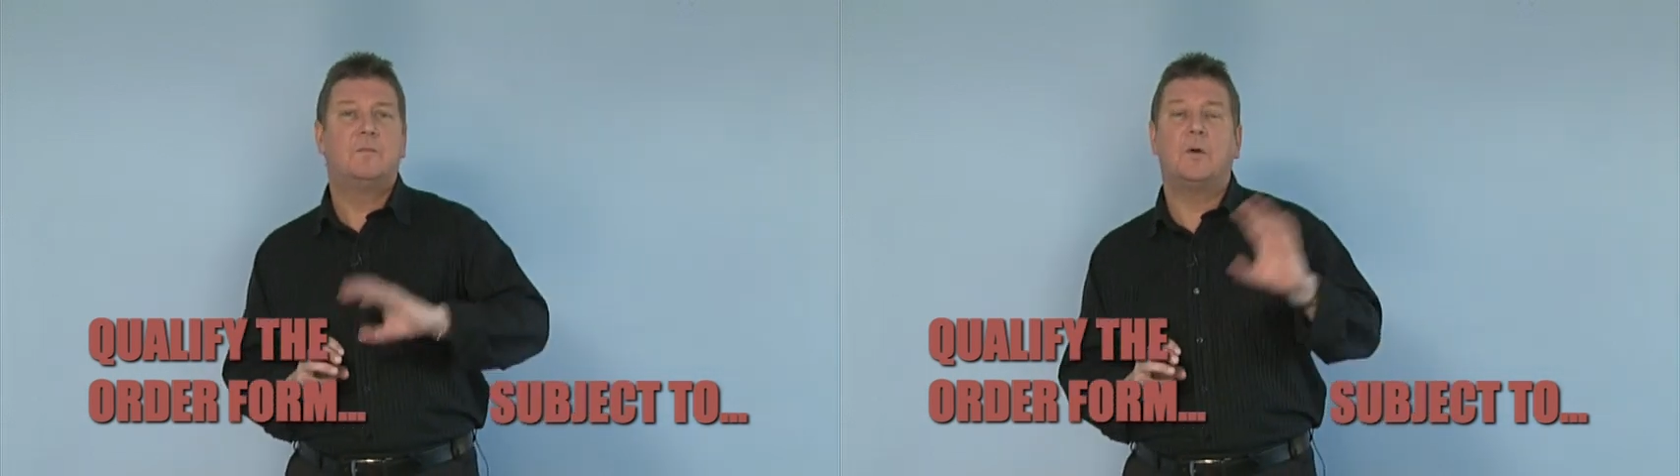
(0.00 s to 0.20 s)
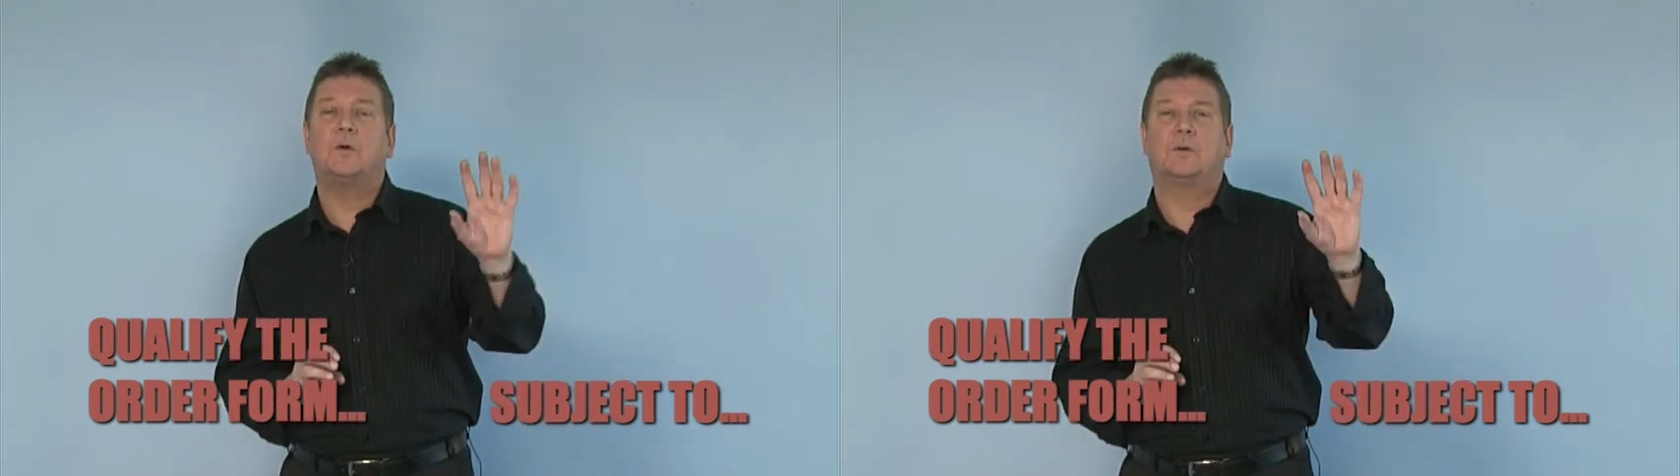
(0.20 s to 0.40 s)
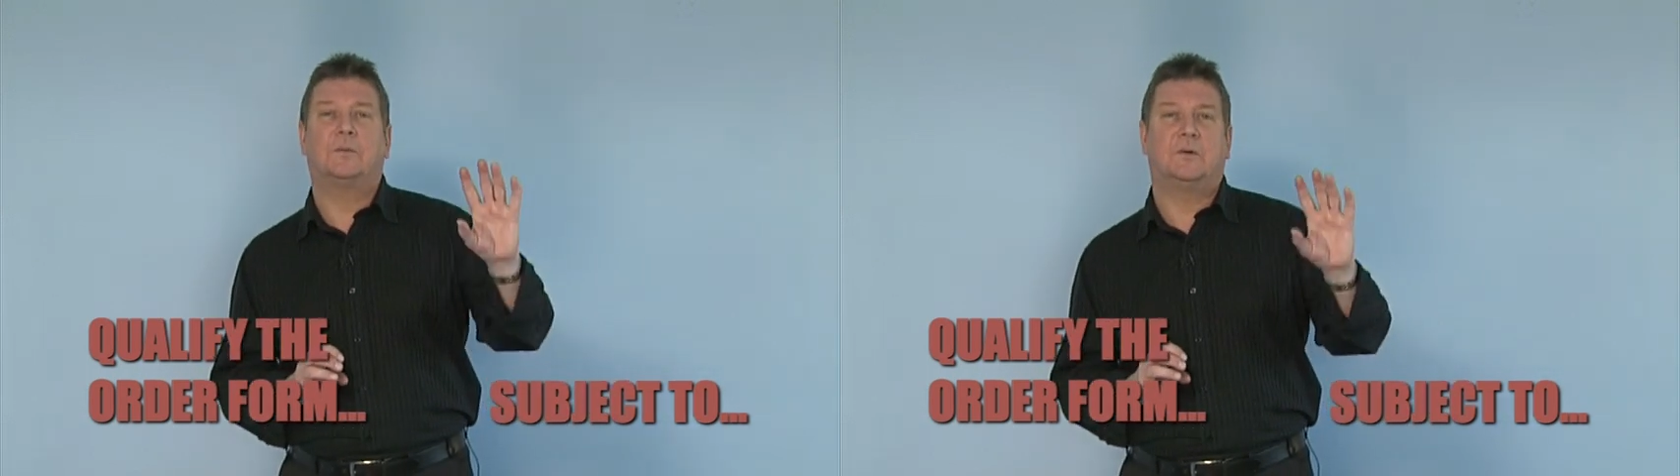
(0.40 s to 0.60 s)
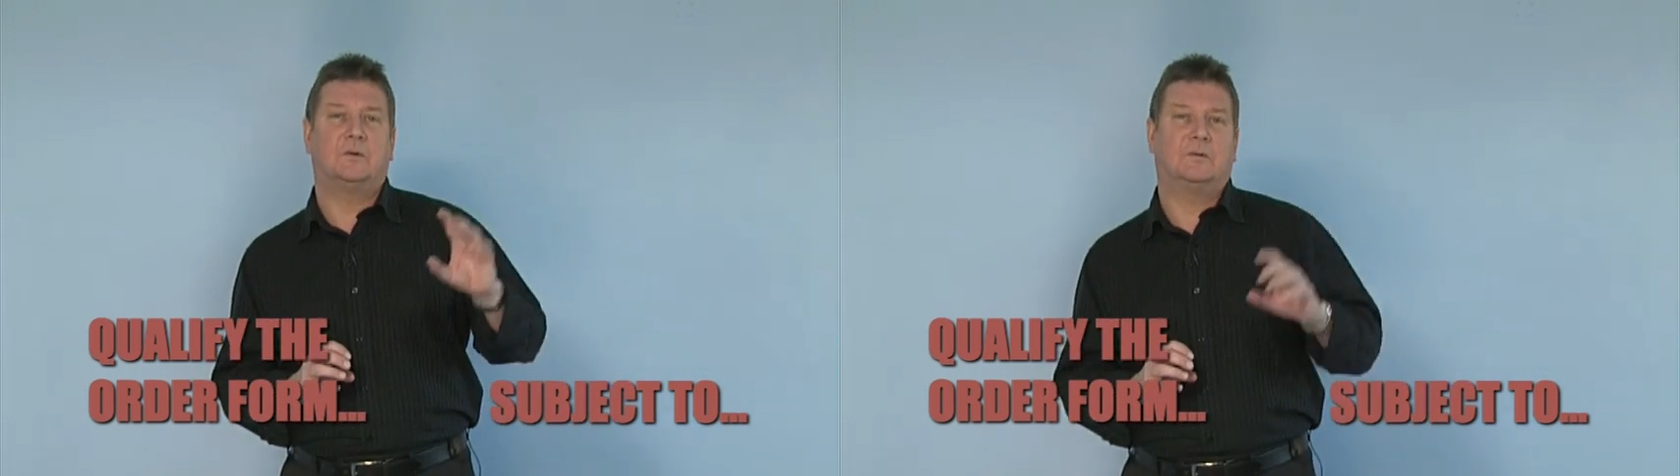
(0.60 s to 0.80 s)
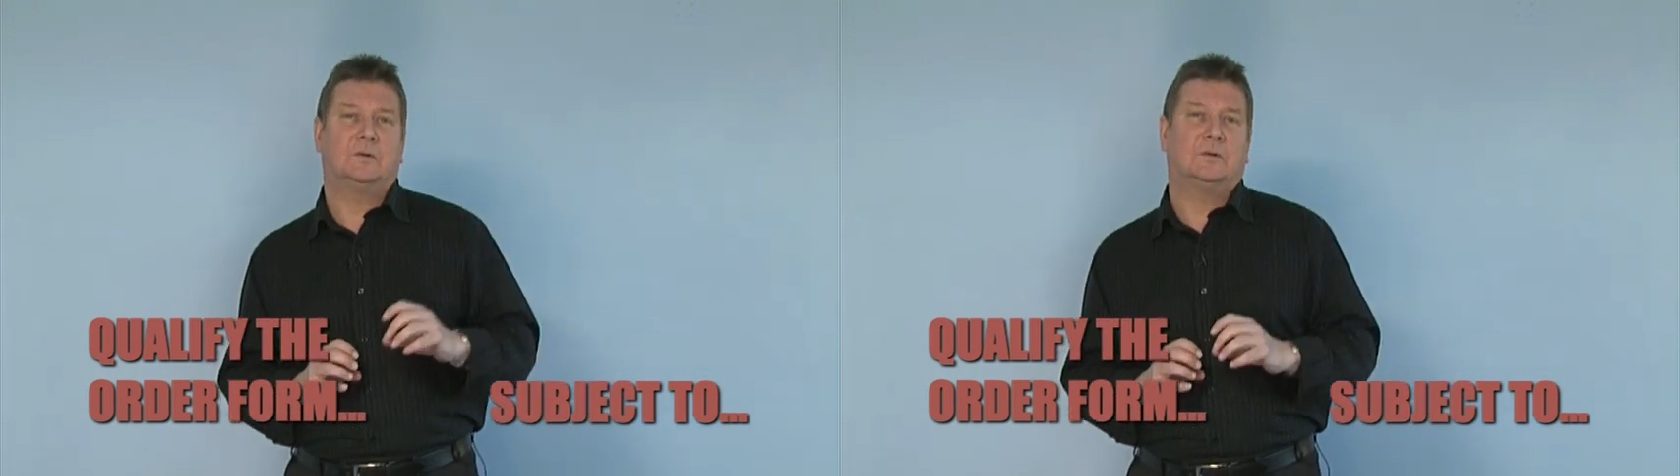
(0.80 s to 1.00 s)
board
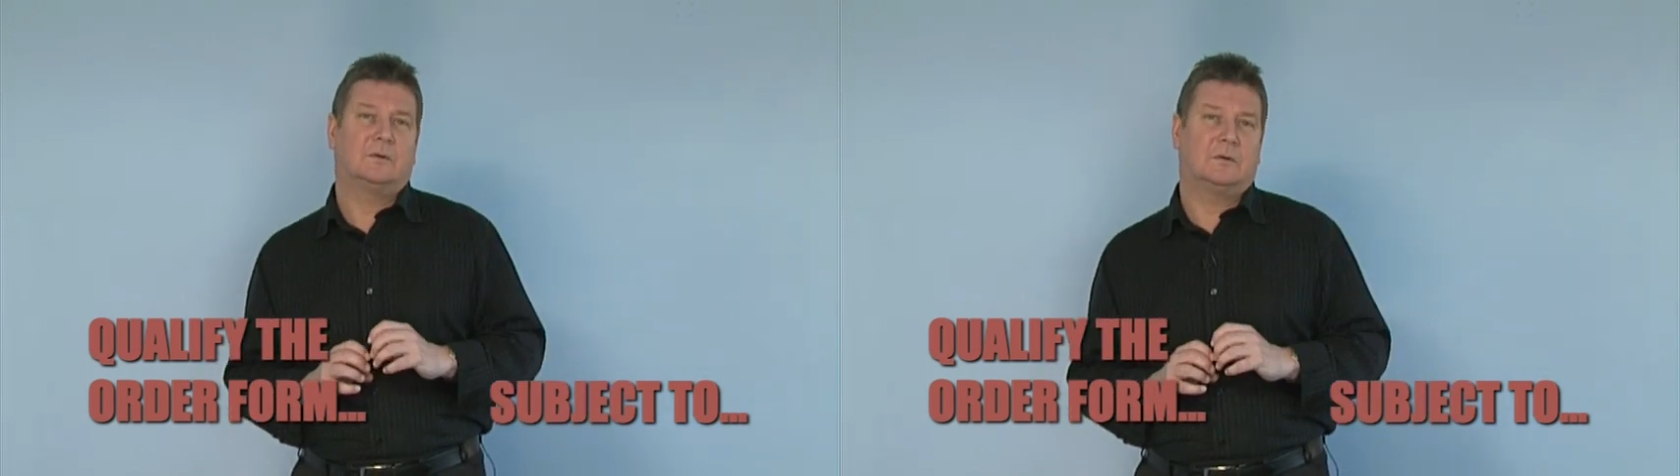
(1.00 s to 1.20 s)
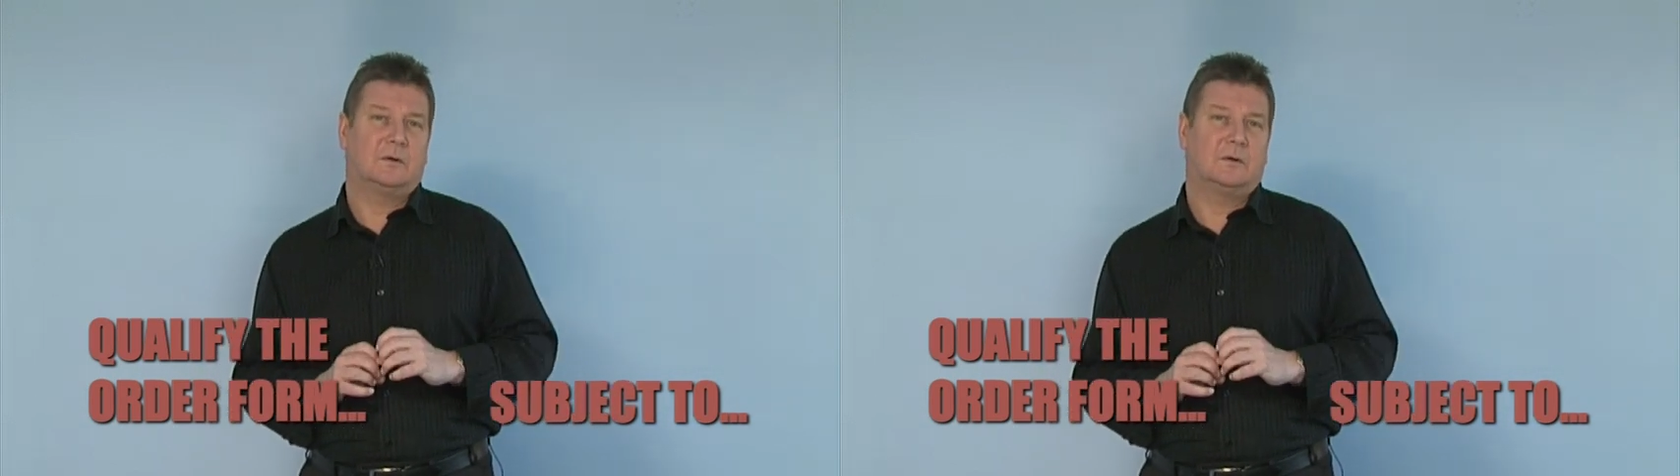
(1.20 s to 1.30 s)
approval,